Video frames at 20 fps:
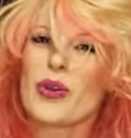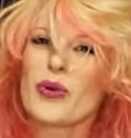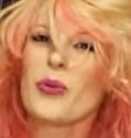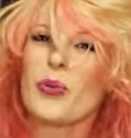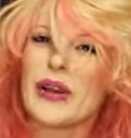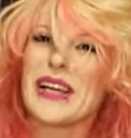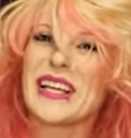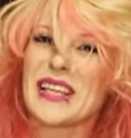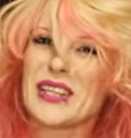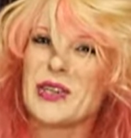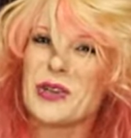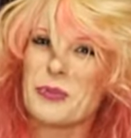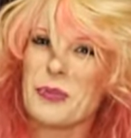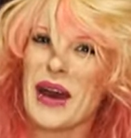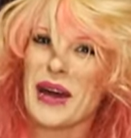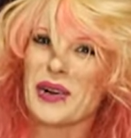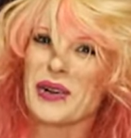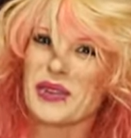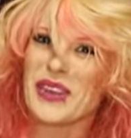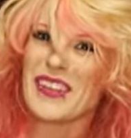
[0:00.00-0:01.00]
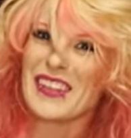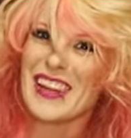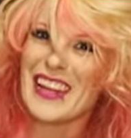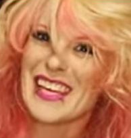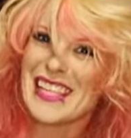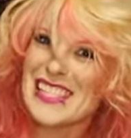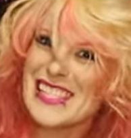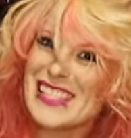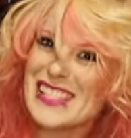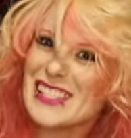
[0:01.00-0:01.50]
We can do better than
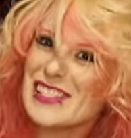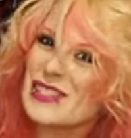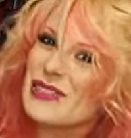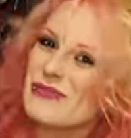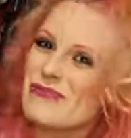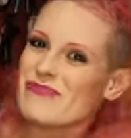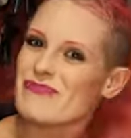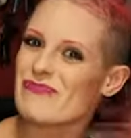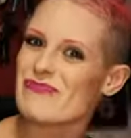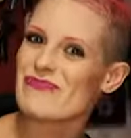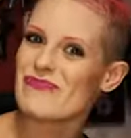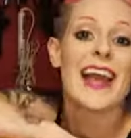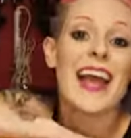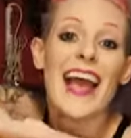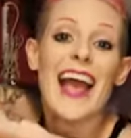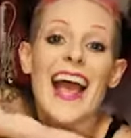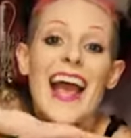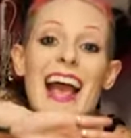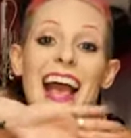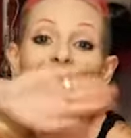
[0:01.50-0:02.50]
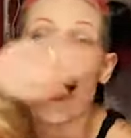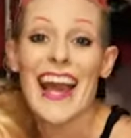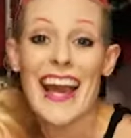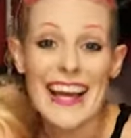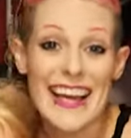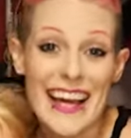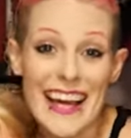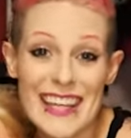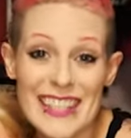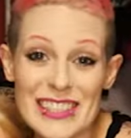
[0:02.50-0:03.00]
this. Hey
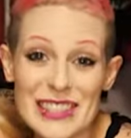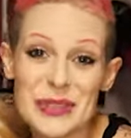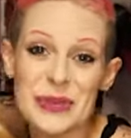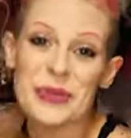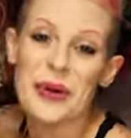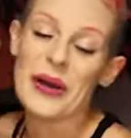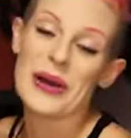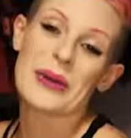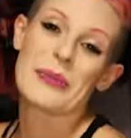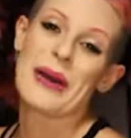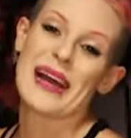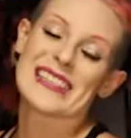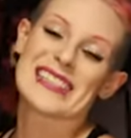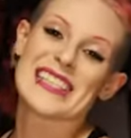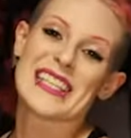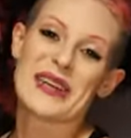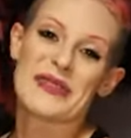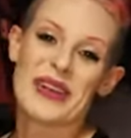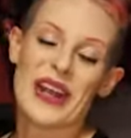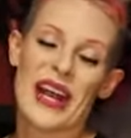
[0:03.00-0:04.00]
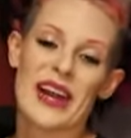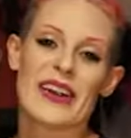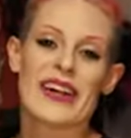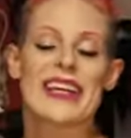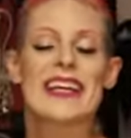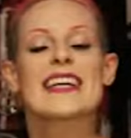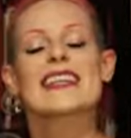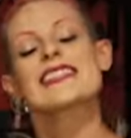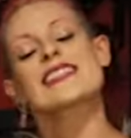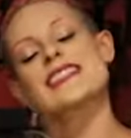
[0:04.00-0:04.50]
guys, welcome back to Give Your Hair a
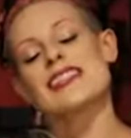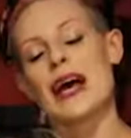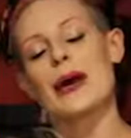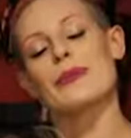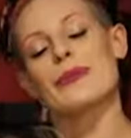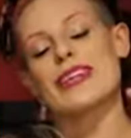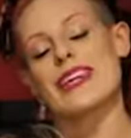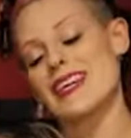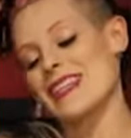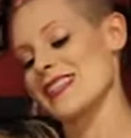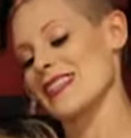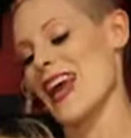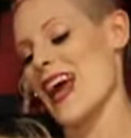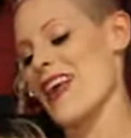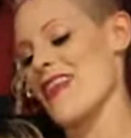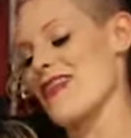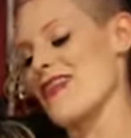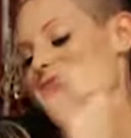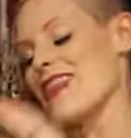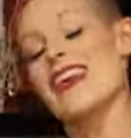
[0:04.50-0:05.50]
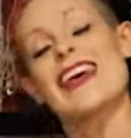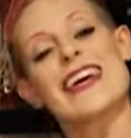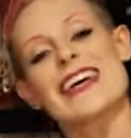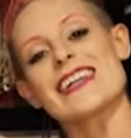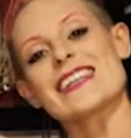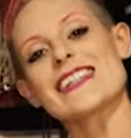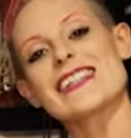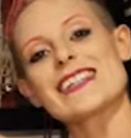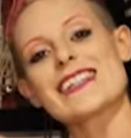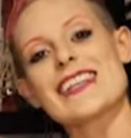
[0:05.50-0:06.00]
Kiss. I'm Kiss, and
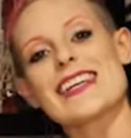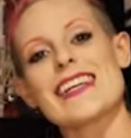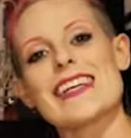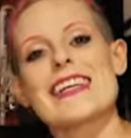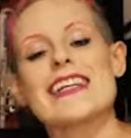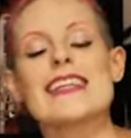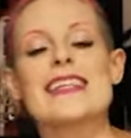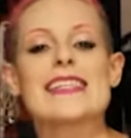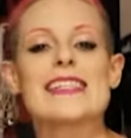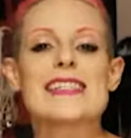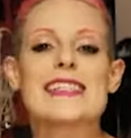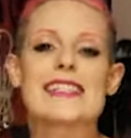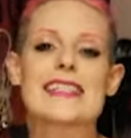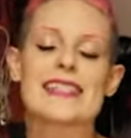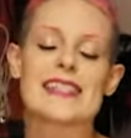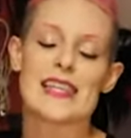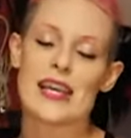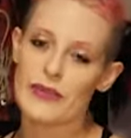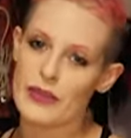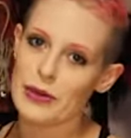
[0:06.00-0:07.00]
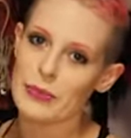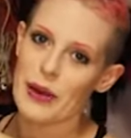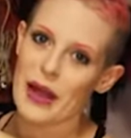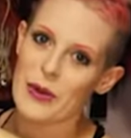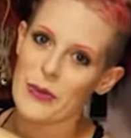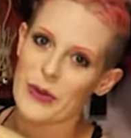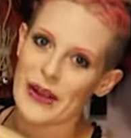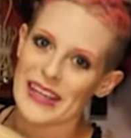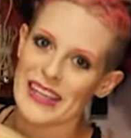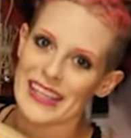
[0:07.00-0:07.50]
this is giving
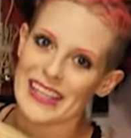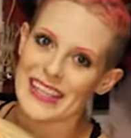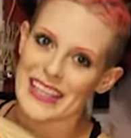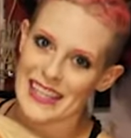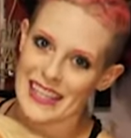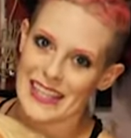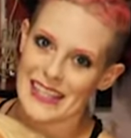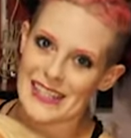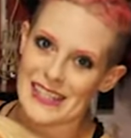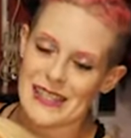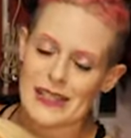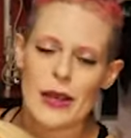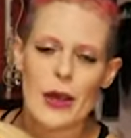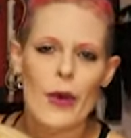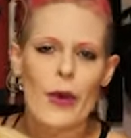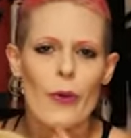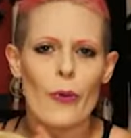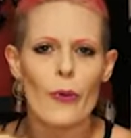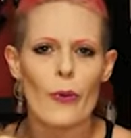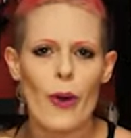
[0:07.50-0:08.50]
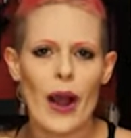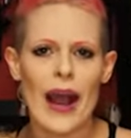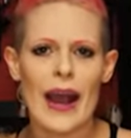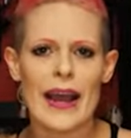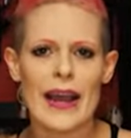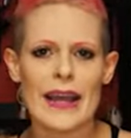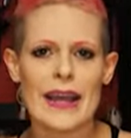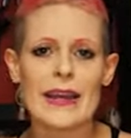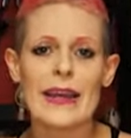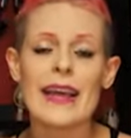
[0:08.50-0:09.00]
my wig a kiss.
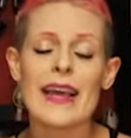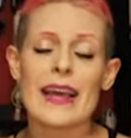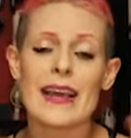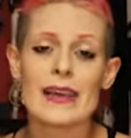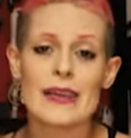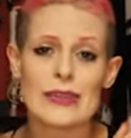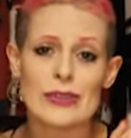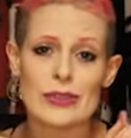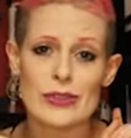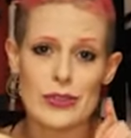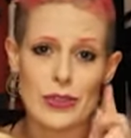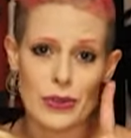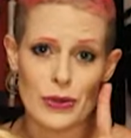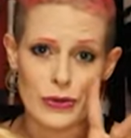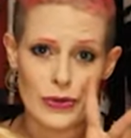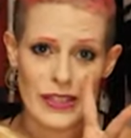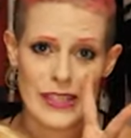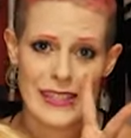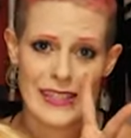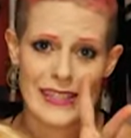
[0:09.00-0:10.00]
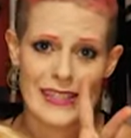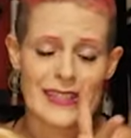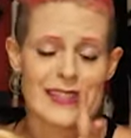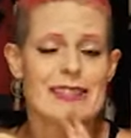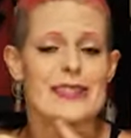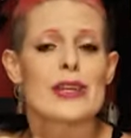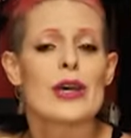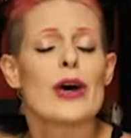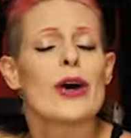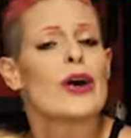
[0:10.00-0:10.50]
Why? 2
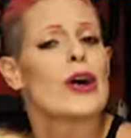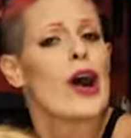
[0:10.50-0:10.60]
reasons.